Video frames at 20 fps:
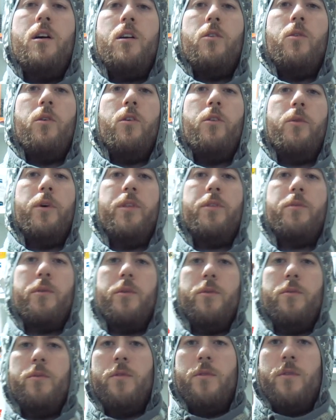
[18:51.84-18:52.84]
all the way
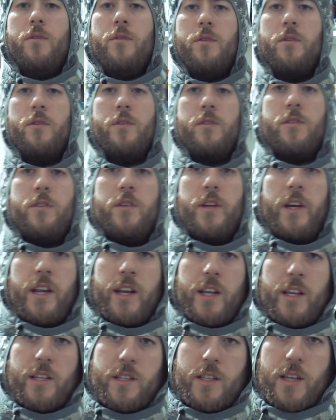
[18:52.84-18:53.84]
through, and
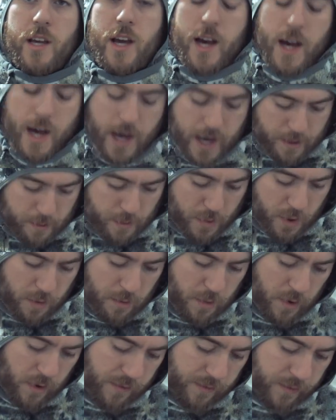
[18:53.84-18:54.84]
it's a high
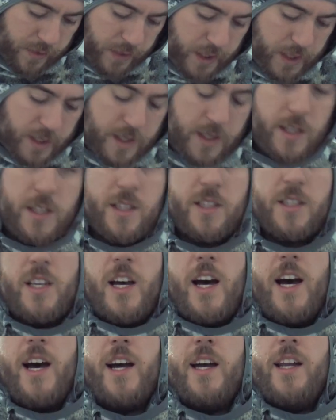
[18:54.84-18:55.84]
Berber fleece
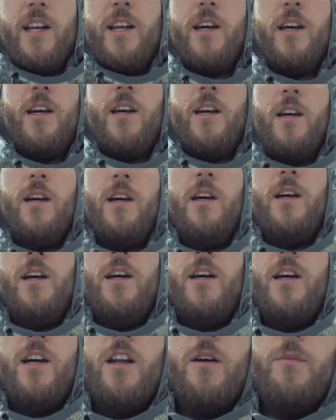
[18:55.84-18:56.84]
inside.
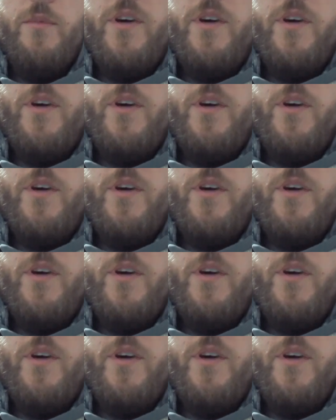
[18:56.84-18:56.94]
And I